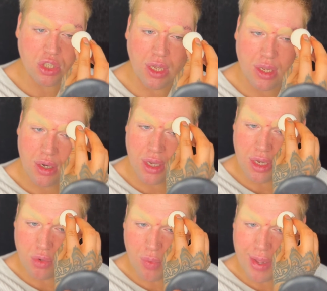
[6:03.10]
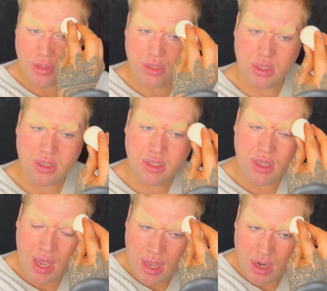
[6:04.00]
that you need whilst
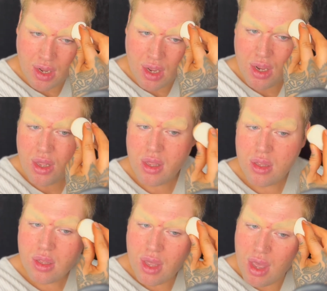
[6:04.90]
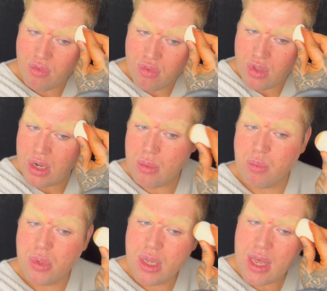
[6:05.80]
setting everything in
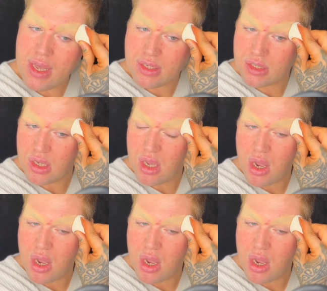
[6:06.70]
place.